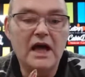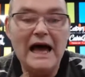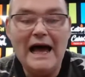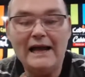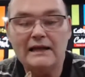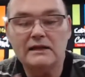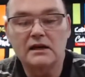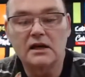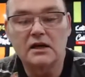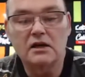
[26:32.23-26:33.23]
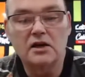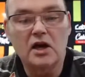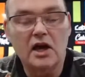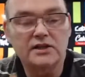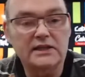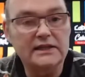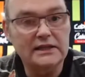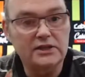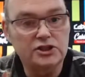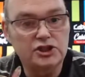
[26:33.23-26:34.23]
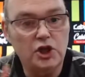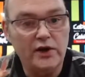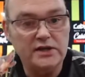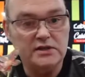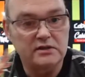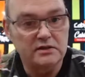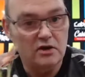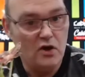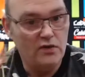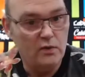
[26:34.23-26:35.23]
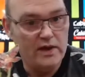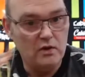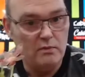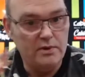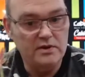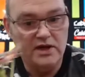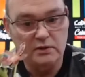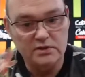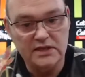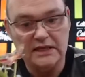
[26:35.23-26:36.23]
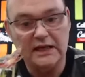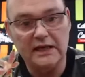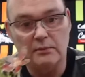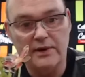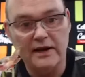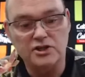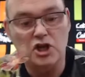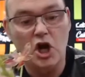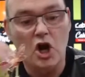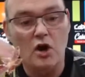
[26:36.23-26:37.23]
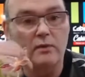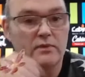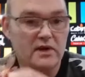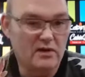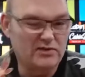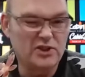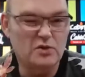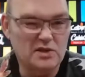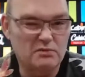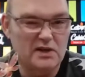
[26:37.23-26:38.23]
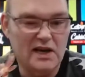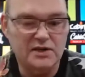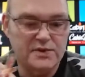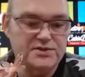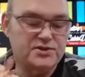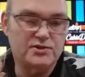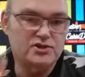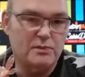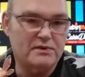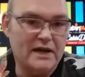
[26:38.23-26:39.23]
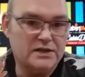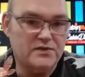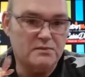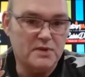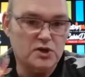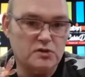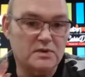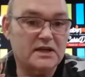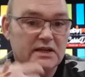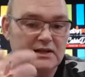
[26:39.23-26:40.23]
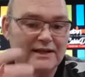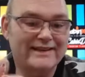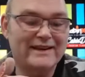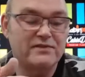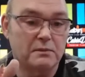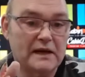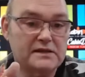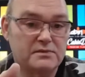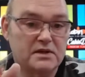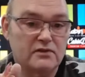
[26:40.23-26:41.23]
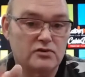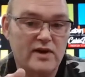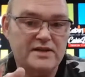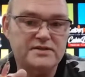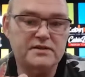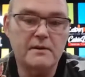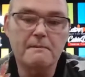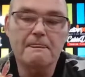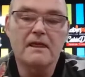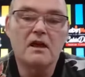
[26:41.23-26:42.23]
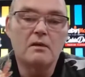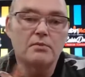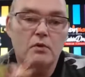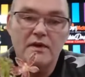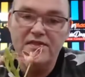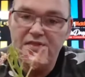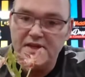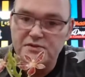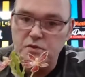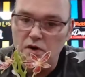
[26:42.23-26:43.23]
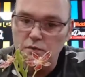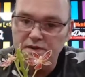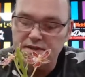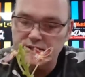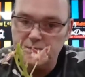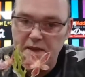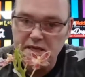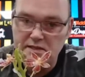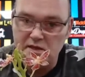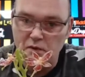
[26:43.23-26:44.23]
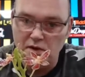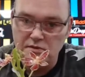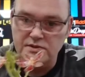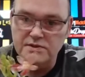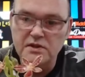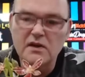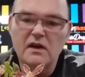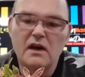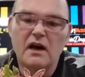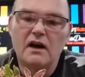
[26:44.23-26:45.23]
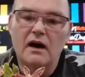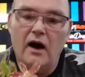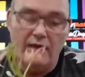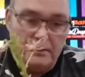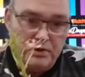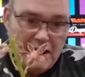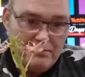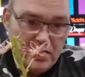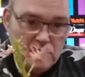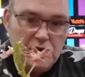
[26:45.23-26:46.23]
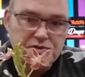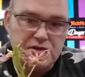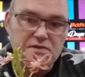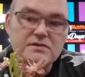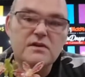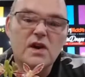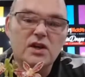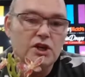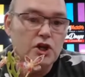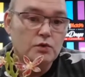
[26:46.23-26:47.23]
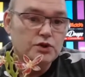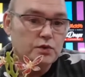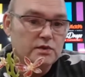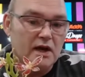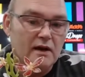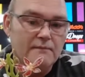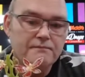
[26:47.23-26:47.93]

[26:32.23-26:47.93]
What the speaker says: either at a little joint on the way up and it would send out a little branch, or usually what I do is just chop it right off the bottom, well, give the plant a bit of a rest. But with this one, with the species ones, or the primary crosses, you don't do that.